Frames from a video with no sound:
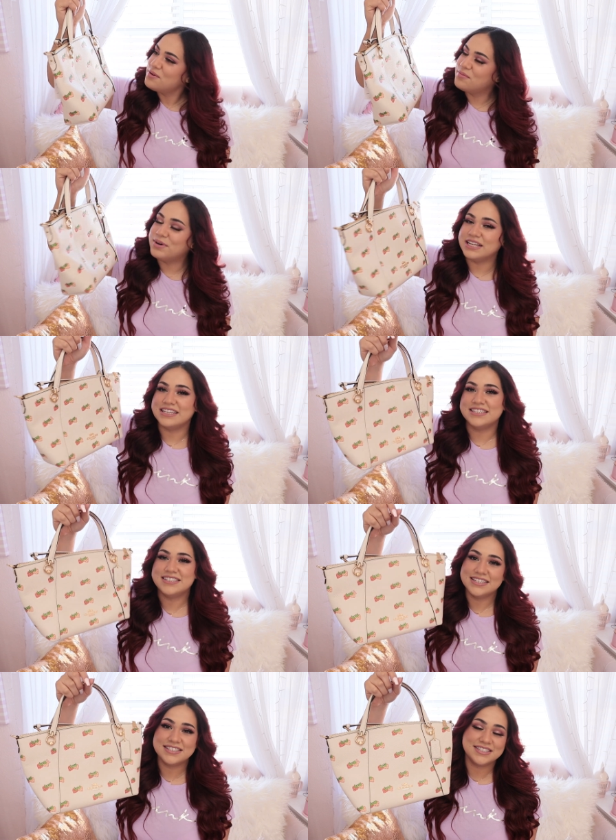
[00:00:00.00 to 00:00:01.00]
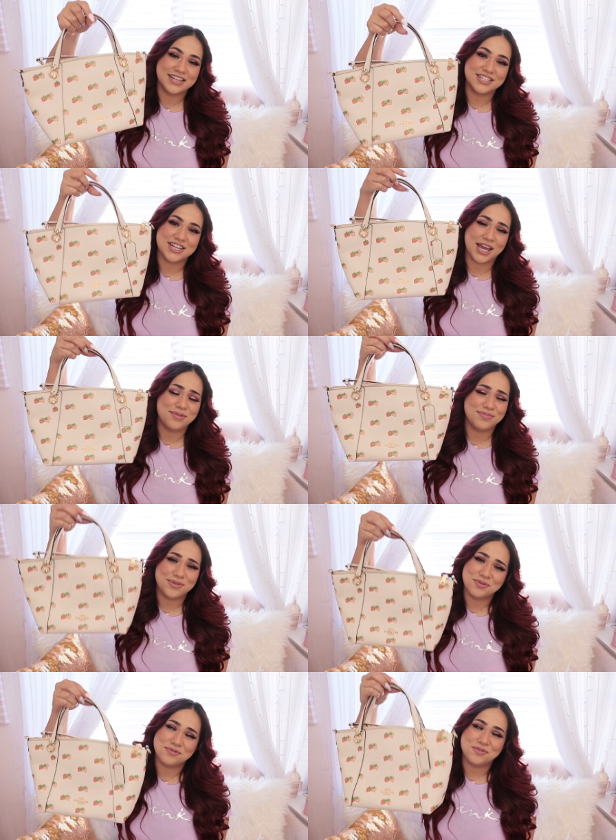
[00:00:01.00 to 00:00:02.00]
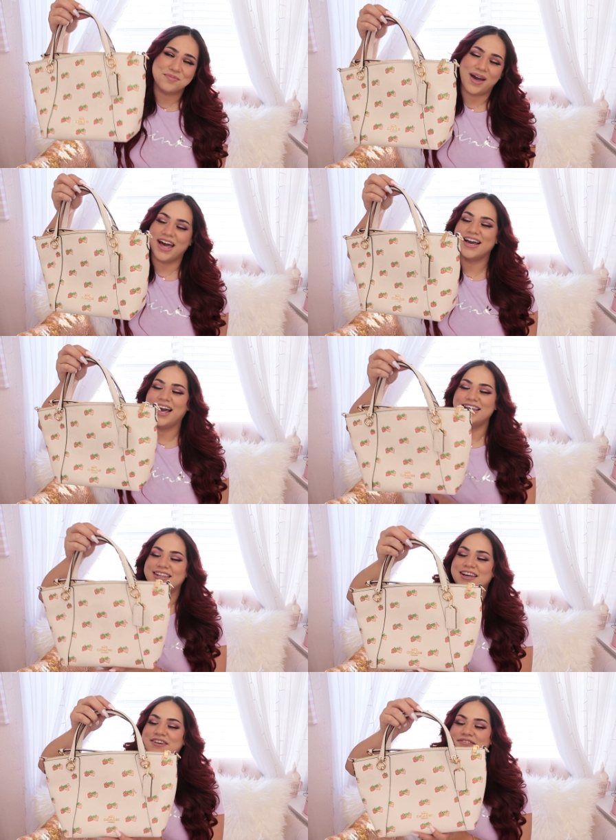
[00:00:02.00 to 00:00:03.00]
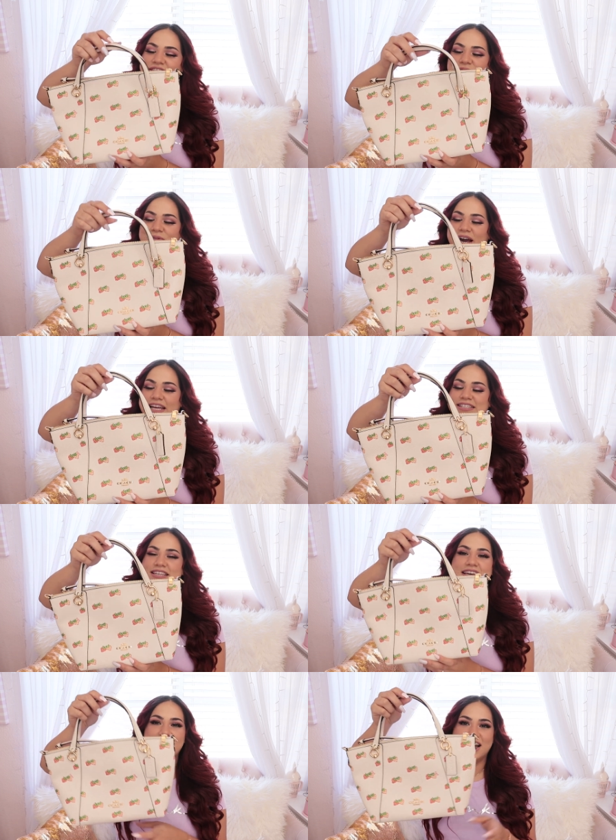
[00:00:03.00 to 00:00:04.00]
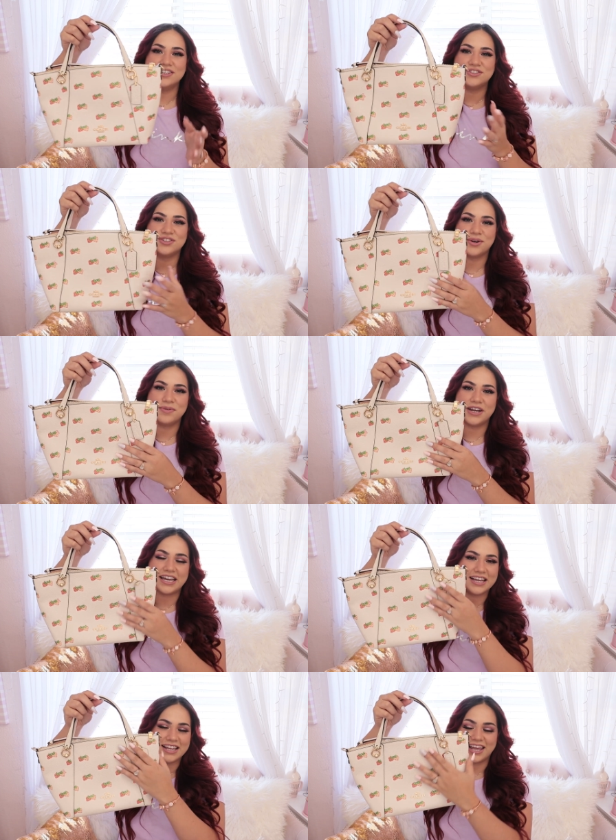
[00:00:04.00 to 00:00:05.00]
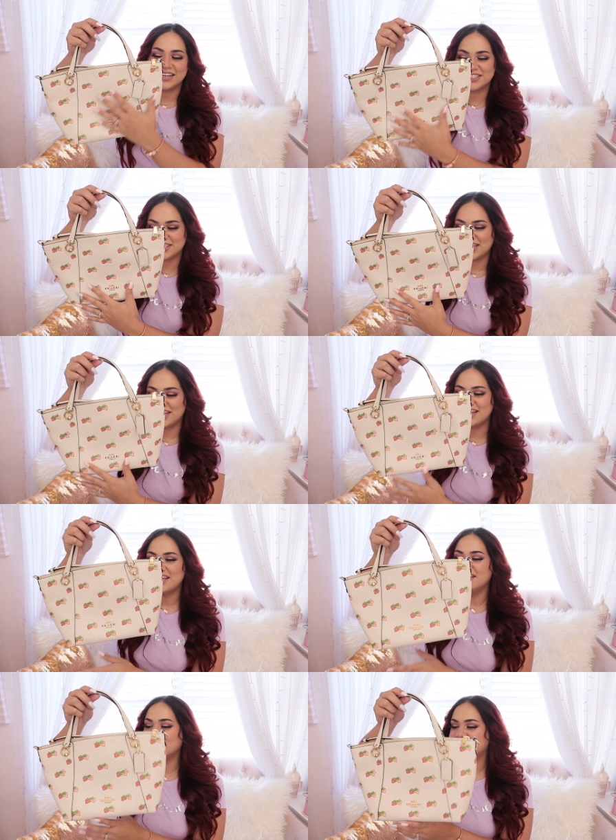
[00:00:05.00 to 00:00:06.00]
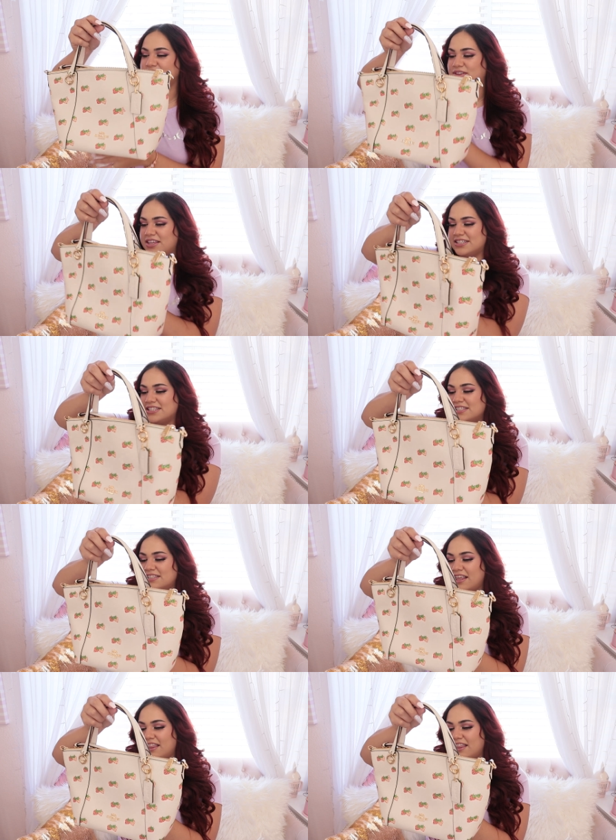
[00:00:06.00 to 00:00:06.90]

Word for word: but this is such a beautiful bag i love the white and strawberry collection so this is